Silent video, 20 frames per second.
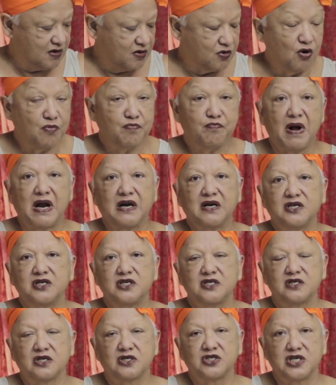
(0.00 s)
Don't
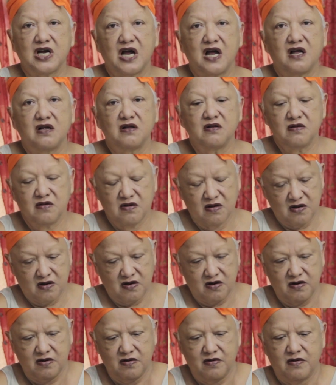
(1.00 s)
punish the child
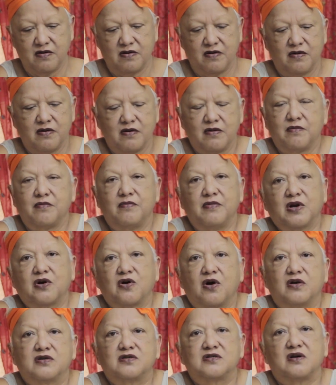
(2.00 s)

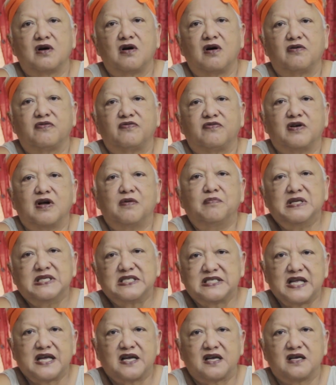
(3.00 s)
because of a
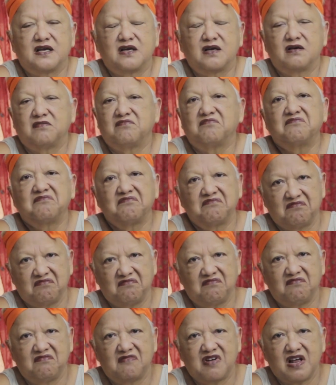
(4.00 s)
mistake
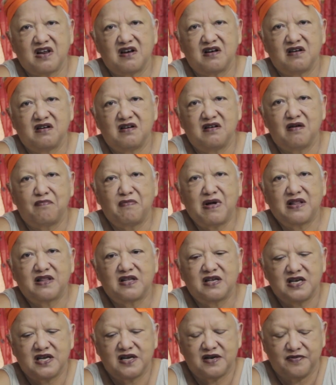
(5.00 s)
that the
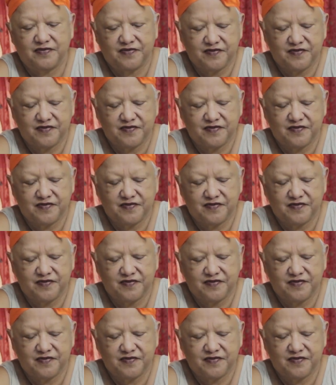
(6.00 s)
mother did.